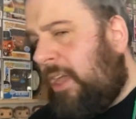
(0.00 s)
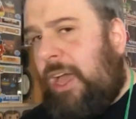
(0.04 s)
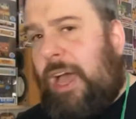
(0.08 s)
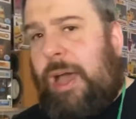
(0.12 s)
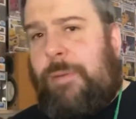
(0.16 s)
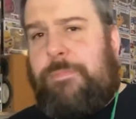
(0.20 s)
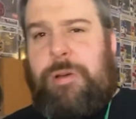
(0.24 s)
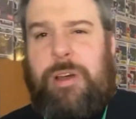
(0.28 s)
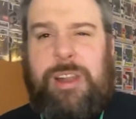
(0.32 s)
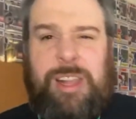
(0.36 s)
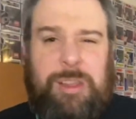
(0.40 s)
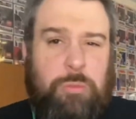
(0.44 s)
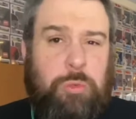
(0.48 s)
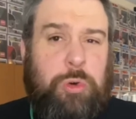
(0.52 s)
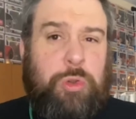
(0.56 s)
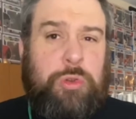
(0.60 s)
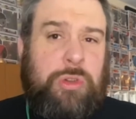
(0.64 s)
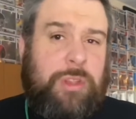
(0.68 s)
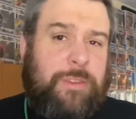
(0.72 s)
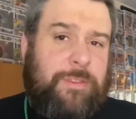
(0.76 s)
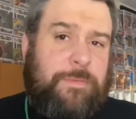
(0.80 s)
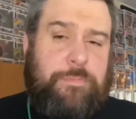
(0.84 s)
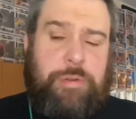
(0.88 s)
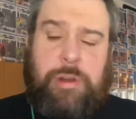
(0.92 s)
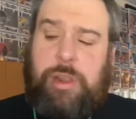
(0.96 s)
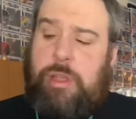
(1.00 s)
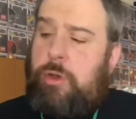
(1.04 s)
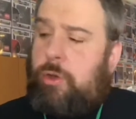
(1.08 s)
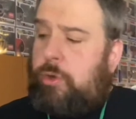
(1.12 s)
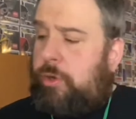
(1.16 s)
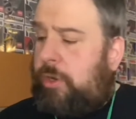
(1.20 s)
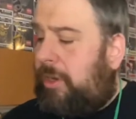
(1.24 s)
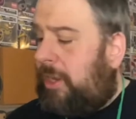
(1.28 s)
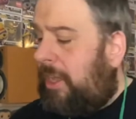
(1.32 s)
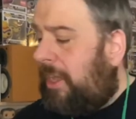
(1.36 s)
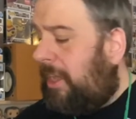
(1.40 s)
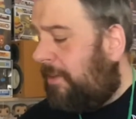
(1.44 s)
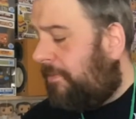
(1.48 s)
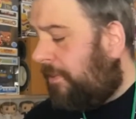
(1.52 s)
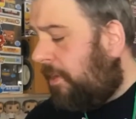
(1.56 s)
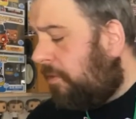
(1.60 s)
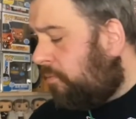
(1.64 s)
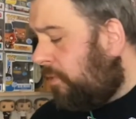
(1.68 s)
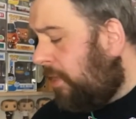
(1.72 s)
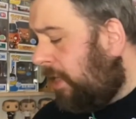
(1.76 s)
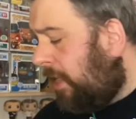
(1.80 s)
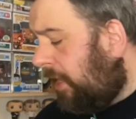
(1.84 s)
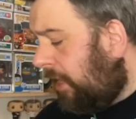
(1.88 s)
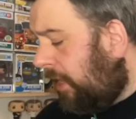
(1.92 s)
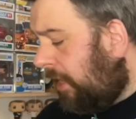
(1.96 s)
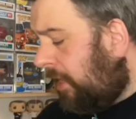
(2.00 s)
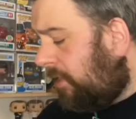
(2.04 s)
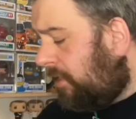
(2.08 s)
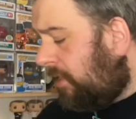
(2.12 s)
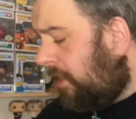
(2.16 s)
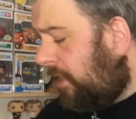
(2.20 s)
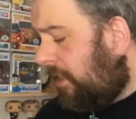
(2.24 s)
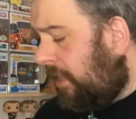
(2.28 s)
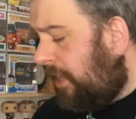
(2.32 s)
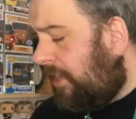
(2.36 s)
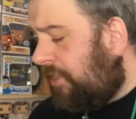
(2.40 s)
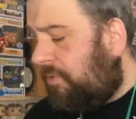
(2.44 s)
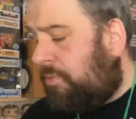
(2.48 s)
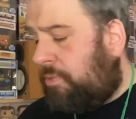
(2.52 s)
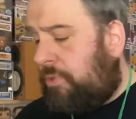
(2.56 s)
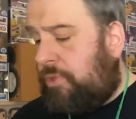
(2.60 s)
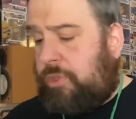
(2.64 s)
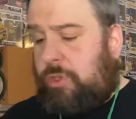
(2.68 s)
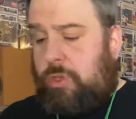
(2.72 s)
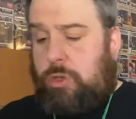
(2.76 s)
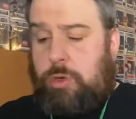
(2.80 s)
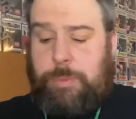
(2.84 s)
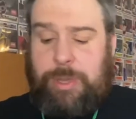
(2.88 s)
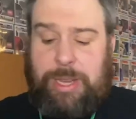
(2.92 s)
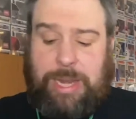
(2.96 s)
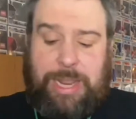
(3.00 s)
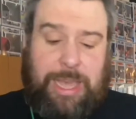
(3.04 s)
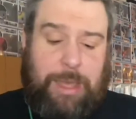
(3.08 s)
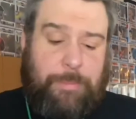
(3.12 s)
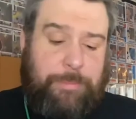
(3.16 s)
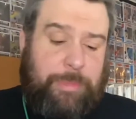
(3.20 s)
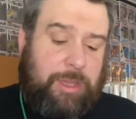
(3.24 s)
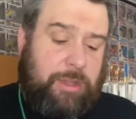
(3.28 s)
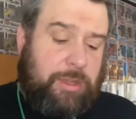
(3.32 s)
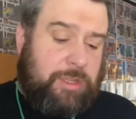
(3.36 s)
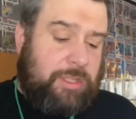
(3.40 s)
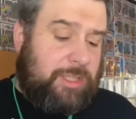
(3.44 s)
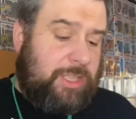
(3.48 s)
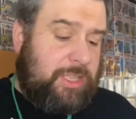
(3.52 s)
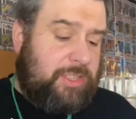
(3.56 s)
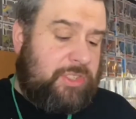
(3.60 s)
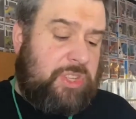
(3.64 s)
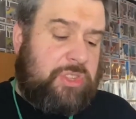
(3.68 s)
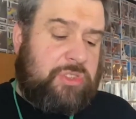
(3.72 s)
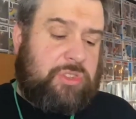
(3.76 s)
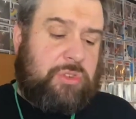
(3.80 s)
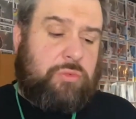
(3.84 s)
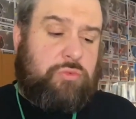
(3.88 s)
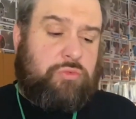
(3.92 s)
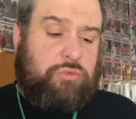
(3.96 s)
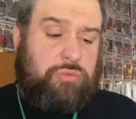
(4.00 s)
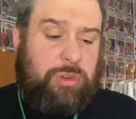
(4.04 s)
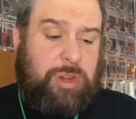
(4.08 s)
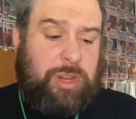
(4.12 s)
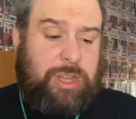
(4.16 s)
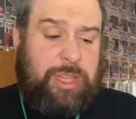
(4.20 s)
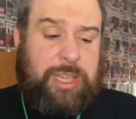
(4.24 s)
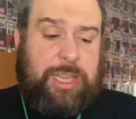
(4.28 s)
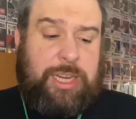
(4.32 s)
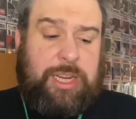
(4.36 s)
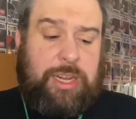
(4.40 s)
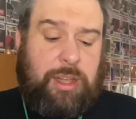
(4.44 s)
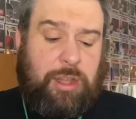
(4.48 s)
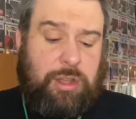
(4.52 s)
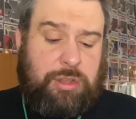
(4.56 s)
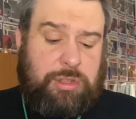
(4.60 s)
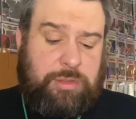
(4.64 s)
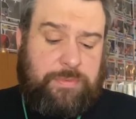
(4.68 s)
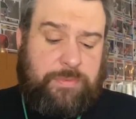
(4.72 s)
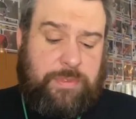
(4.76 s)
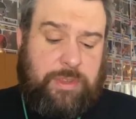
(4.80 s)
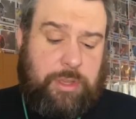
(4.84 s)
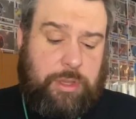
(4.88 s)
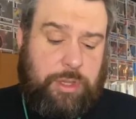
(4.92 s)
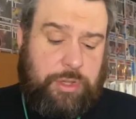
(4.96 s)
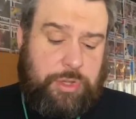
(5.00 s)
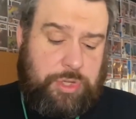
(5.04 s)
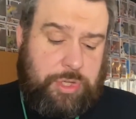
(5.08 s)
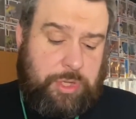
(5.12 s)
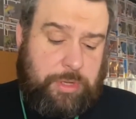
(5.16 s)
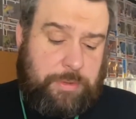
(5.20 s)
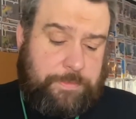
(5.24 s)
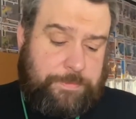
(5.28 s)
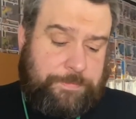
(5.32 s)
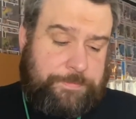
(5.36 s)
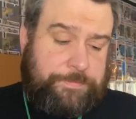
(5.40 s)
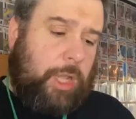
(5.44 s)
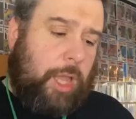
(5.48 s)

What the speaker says: I probably wouldn't have pre-ordered it if I realised that this was coming out, because this is a really nice version.